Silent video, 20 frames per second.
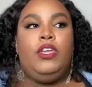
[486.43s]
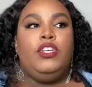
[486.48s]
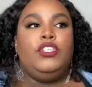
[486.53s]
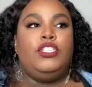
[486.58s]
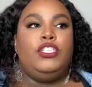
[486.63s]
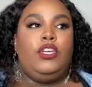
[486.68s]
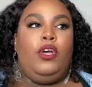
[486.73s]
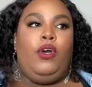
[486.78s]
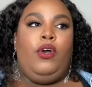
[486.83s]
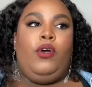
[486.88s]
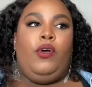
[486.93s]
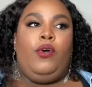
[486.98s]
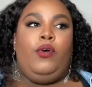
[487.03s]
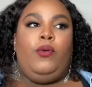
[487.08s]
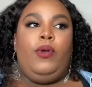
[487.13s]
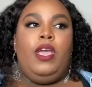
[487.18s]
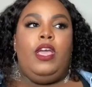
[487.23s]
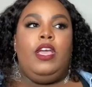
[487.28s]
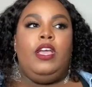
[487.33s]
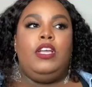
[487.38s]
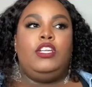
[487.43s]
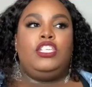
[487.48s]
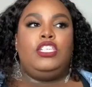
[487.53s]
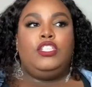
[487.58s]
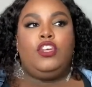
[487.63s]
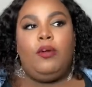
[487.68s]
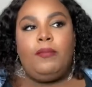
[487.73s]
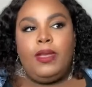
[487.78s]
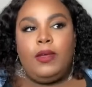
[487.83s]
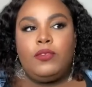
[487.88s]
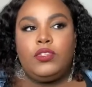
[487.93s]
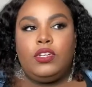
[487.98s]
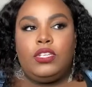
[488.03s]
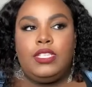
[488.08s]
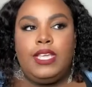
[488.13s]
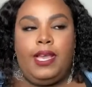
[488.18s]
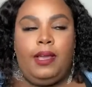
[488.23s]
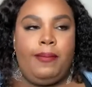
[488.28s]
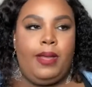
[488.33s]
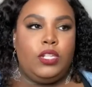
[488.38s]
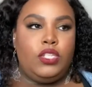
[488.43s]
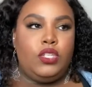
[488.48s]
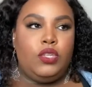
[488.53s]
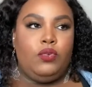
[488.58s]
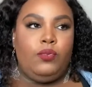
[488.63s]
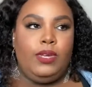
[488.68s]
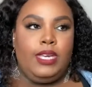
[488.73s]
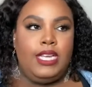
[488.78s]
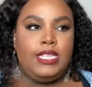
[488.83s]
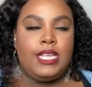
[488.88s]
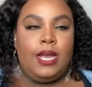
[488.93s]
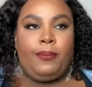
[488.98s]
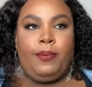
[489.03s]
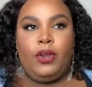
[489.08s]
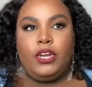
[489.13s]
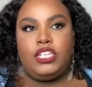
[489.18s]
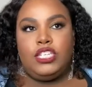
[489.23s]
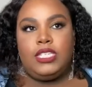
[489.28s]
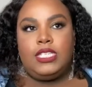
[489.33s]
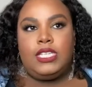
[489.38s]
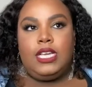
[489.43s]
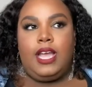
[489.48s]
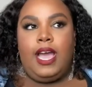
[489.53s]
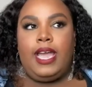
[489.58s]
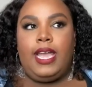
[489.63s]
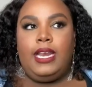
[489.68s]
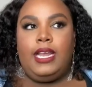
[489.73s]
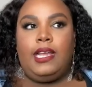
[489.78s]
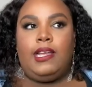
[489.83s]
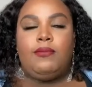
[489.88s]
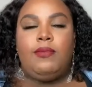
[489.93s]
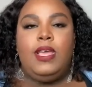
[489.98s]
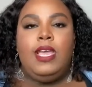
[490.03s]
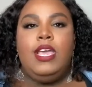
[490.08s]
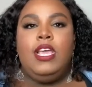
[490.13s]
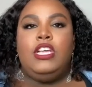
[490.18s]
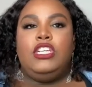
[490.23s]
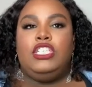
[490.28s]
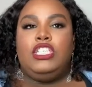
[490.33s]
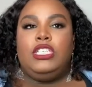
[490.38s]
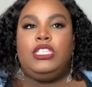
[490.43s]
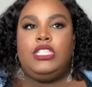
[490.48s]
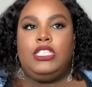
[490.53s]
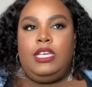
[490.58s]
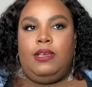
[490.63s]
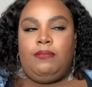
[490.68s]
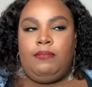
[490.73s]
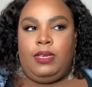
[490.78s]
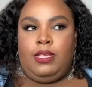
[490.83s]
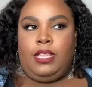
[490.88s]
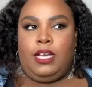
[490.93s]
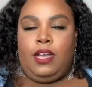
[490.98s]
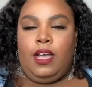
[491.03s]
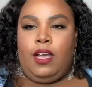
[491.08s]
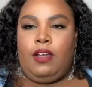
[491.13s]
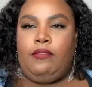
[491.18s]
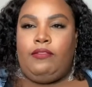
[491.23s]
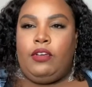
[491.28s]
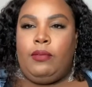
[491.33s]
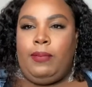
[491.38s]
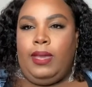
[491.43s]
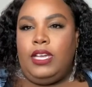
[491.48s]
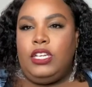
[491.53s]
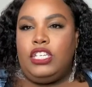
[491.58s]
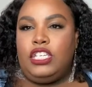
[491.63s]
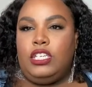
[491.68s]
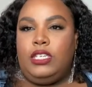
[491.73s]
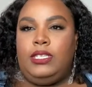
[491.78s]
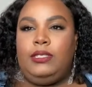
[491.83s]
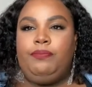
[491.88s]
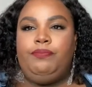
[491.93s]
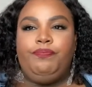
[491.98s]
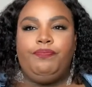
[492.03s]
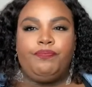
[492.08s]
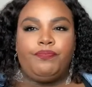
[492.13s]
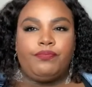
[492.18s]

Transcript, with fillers: So she told me it was gonna take about two weeks. I purchased the item. She sent me the confirmation.